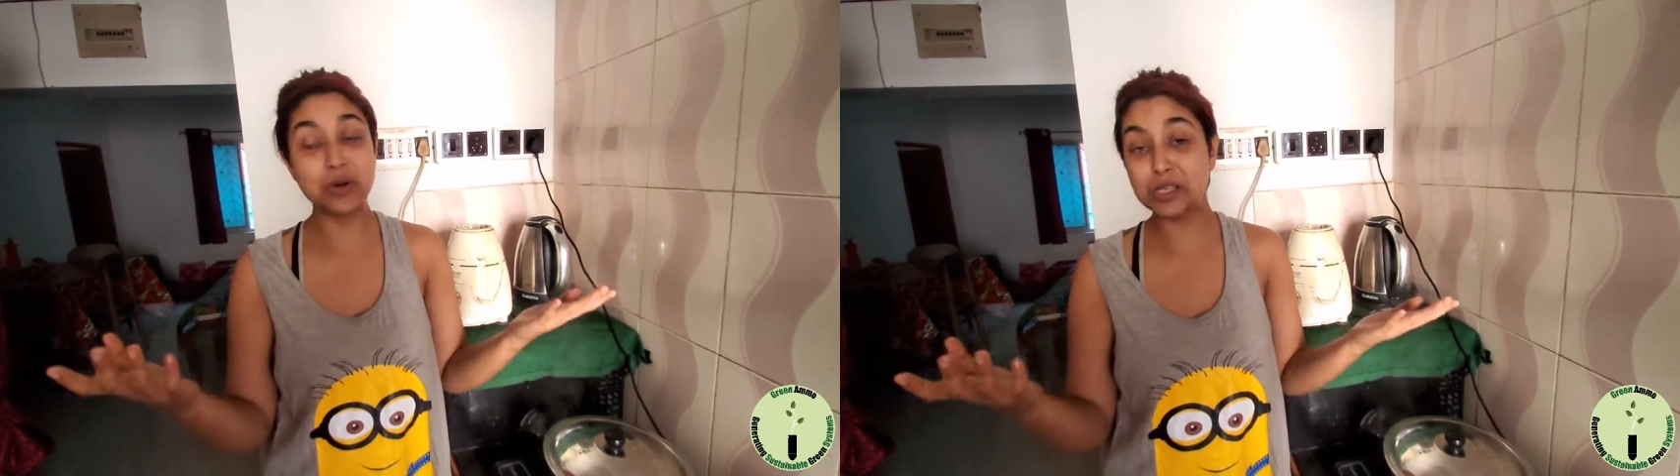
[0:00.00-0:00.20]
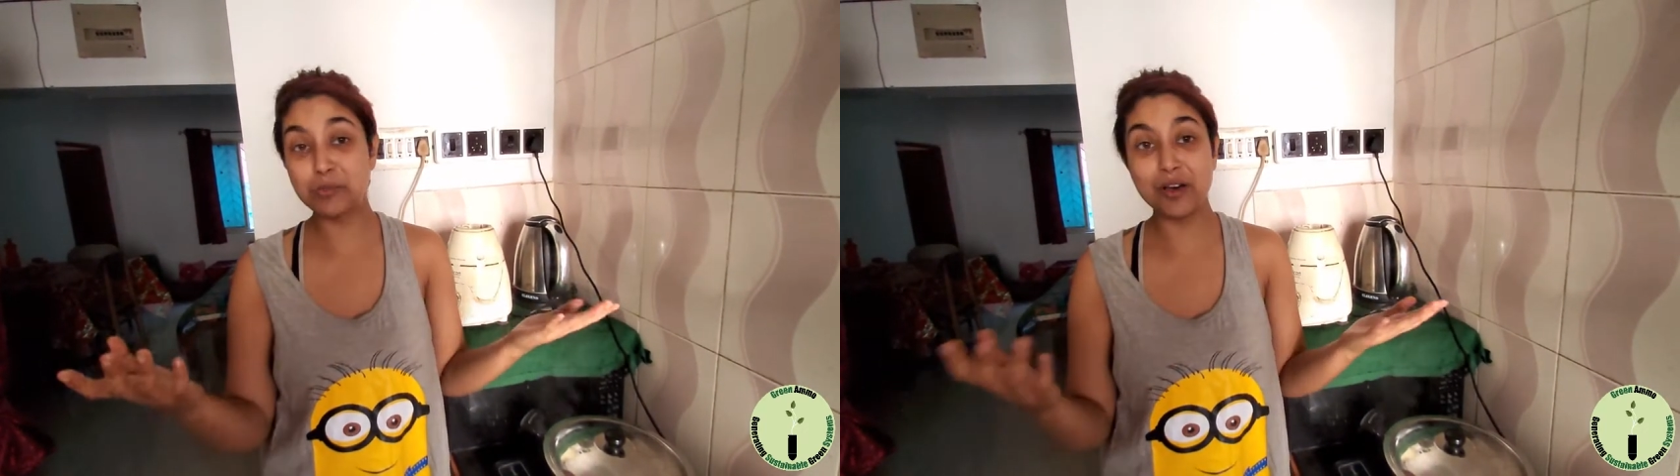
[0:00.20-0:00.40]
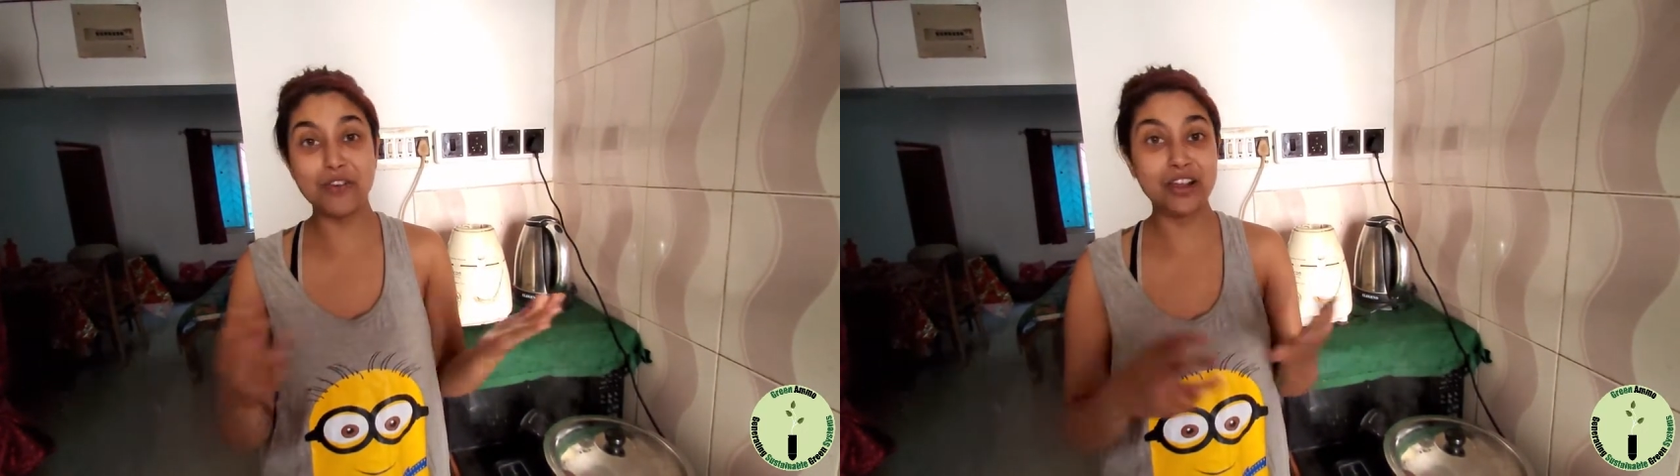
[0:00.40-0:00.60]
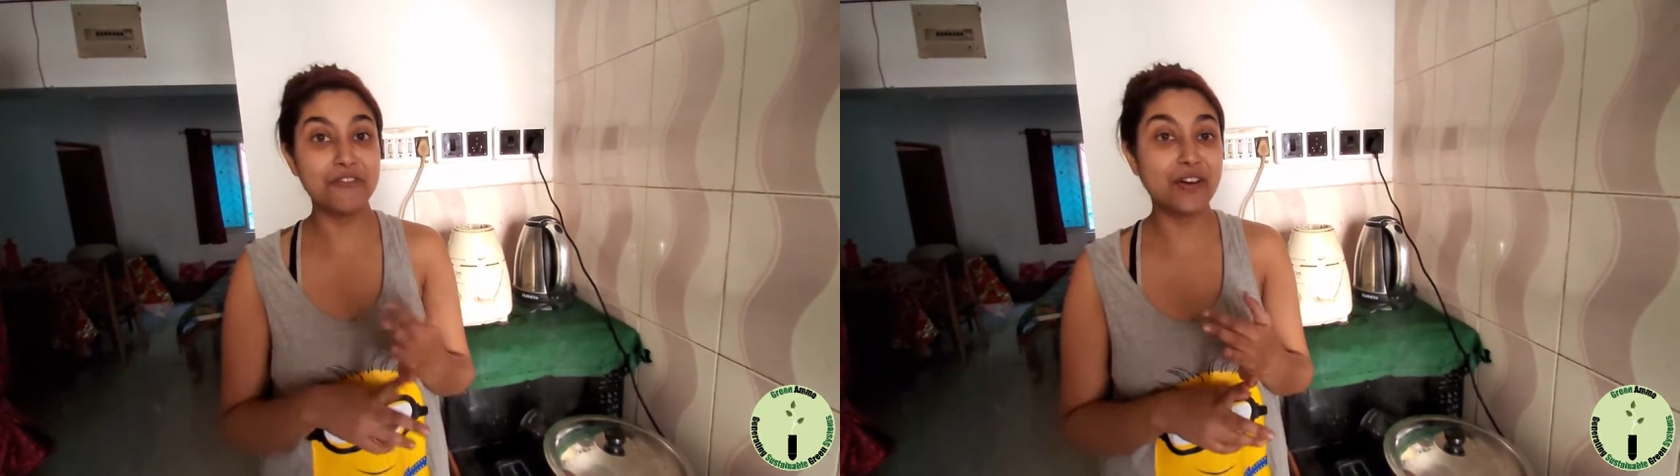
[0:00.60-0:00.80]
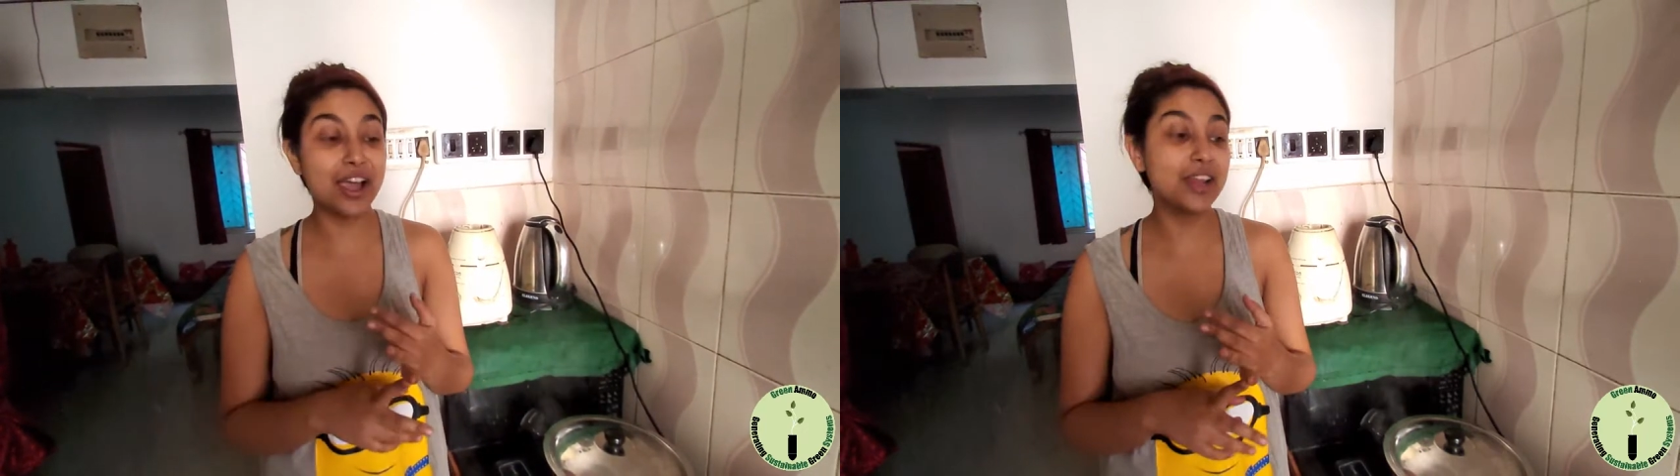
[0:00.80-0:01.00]
works perfectly
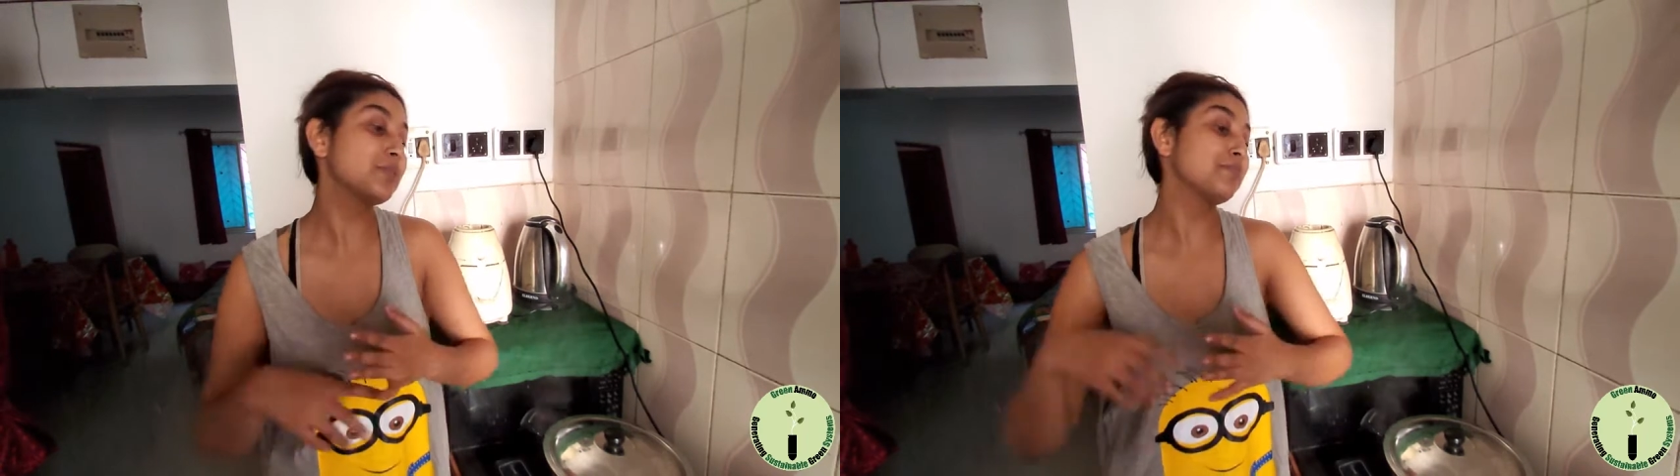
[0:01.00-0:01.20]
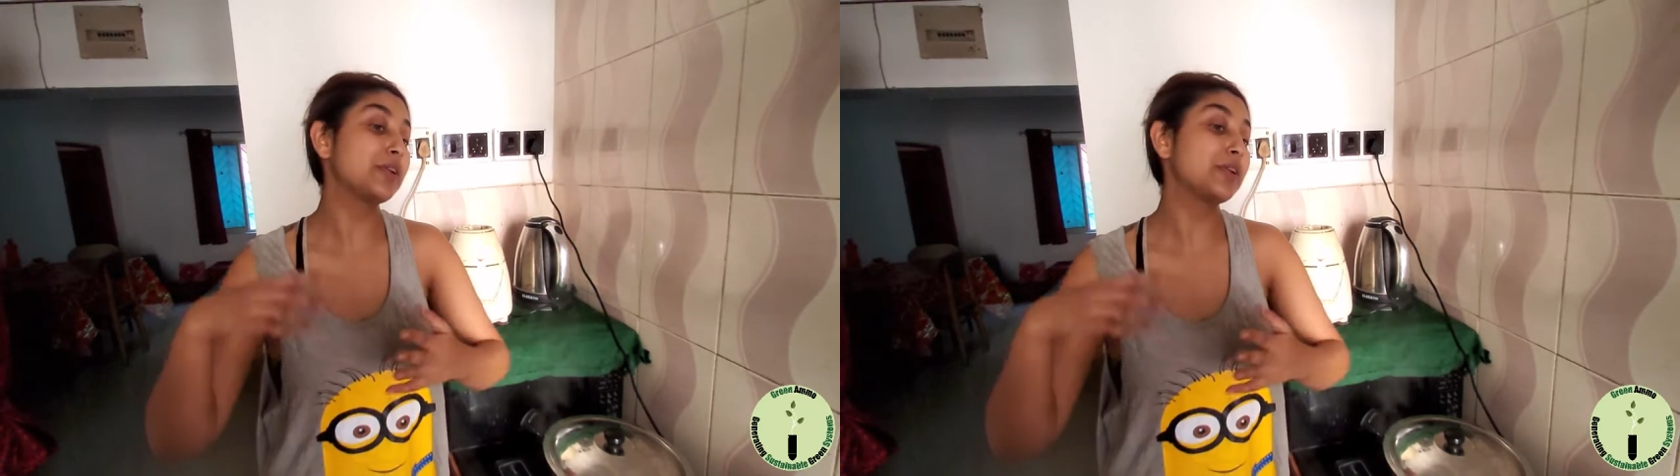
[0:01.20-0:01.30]
fine,